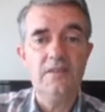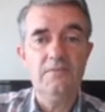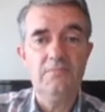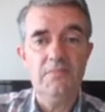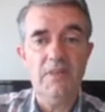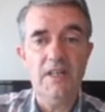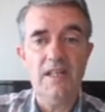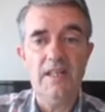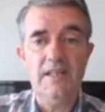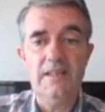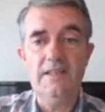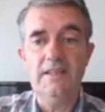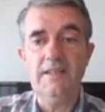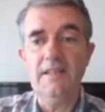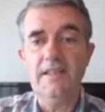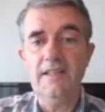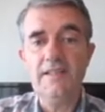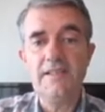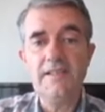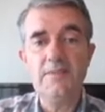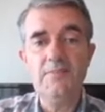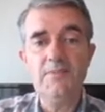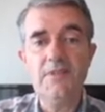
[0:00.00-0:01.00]
by
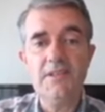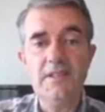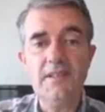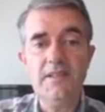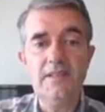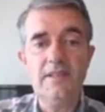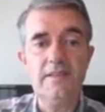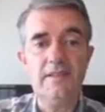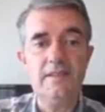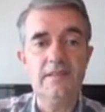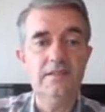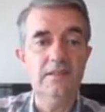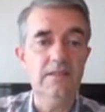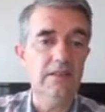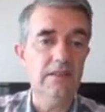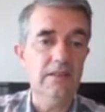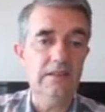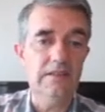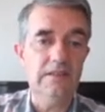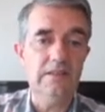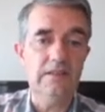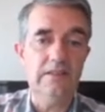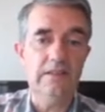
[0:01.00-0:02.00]
exhibiting
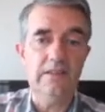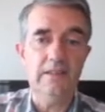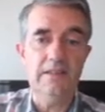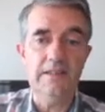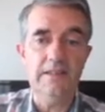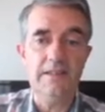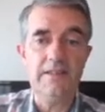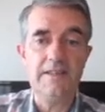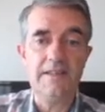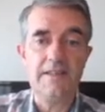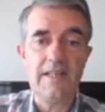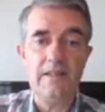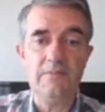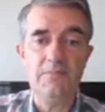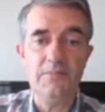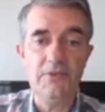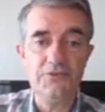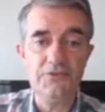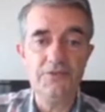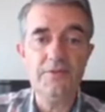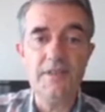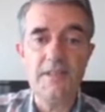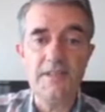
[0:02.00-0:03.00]

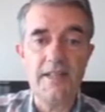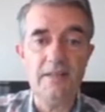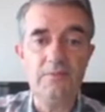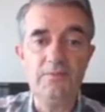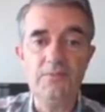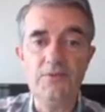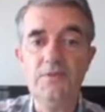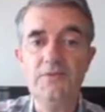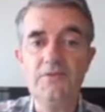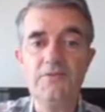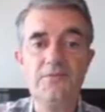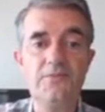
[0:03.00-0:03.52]
two examples.